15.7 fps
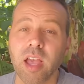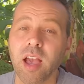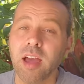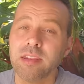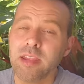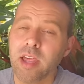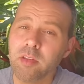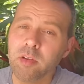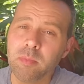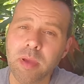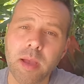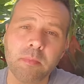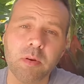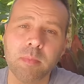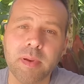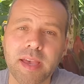Another
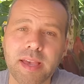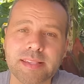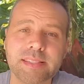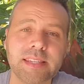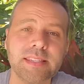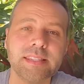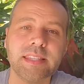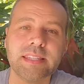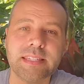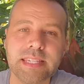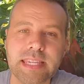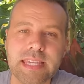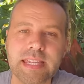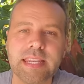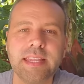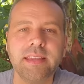pepper pest is the
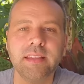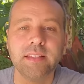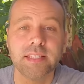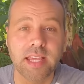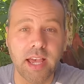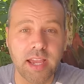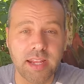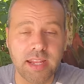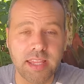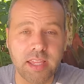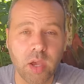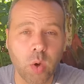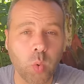teeny tiny